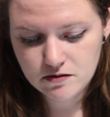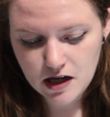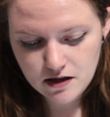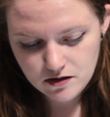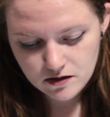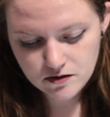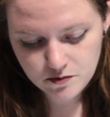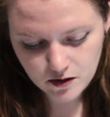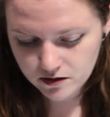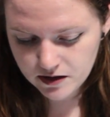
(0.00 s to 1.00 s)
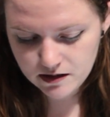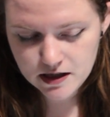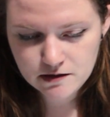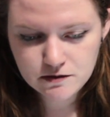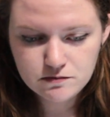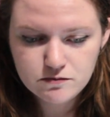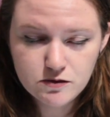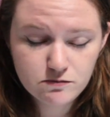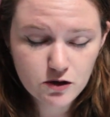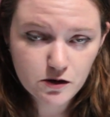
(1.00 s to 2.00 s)
like to loop all the way around
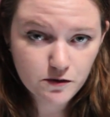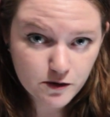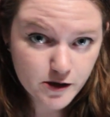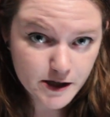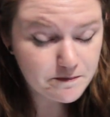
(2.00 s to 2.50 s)
go for